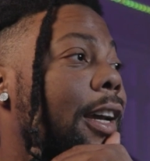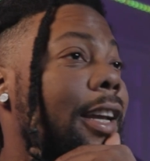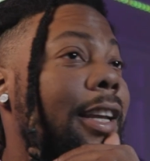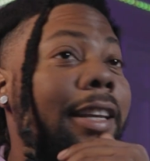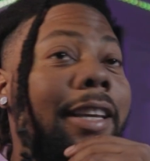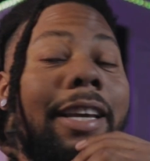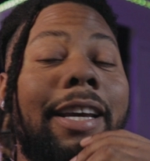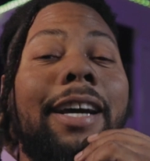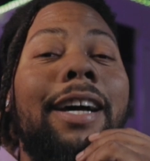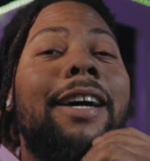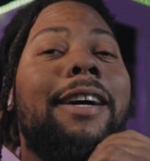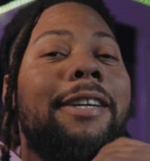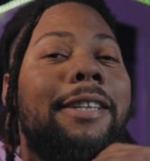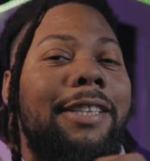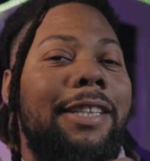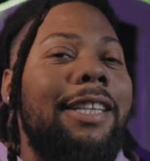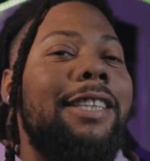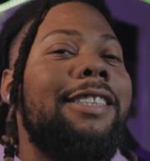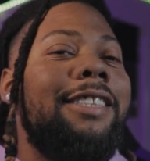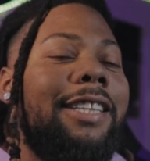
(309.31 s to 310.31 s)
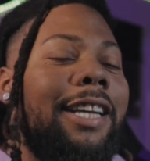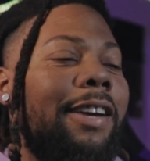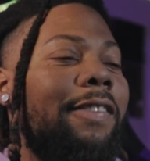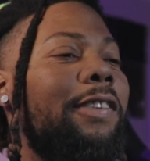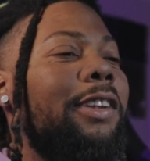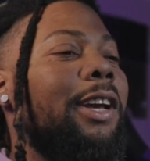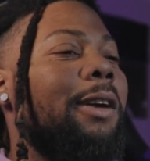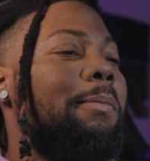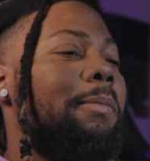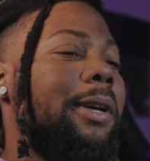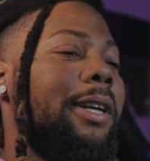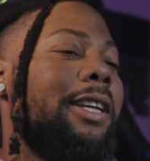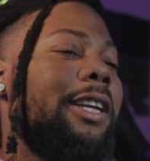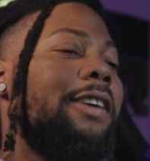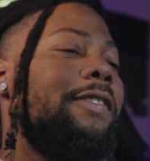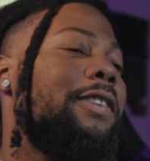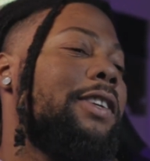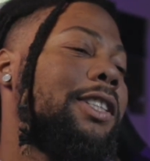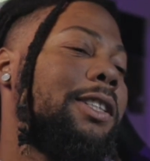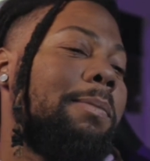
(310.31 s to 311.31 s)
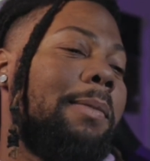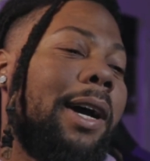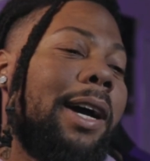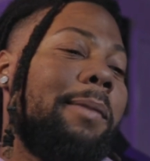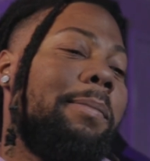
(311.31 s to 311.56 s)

Yeah, definitely a big difference in my